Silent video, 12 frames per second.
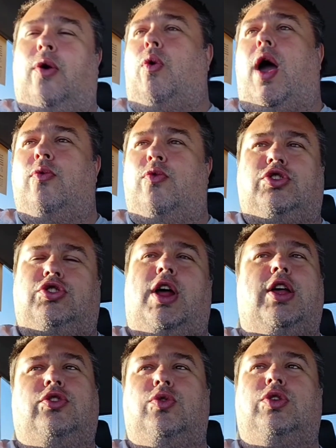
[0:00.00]
Why should
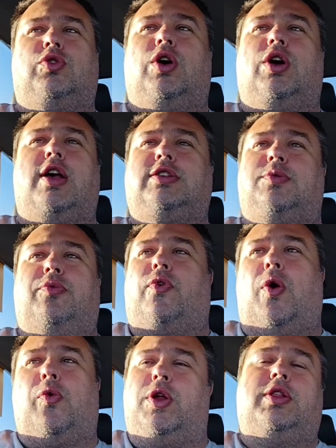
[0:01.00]
I do it to a customer if
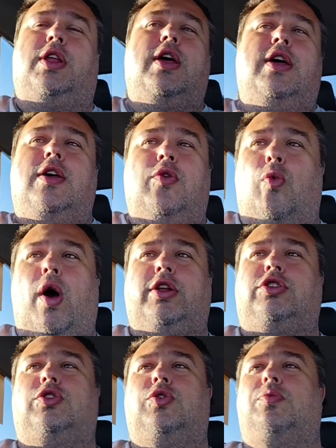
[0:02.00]
I wouldn't even want
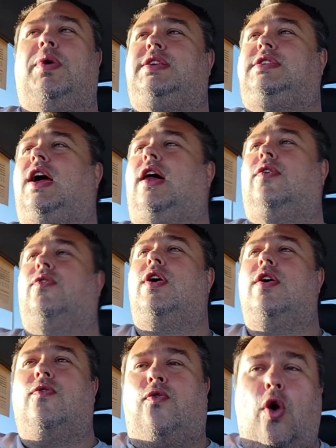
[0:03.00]
to do it myself,
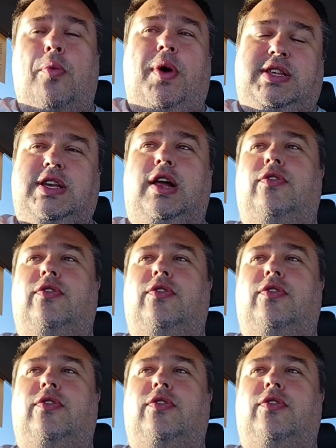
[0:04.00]
for myself?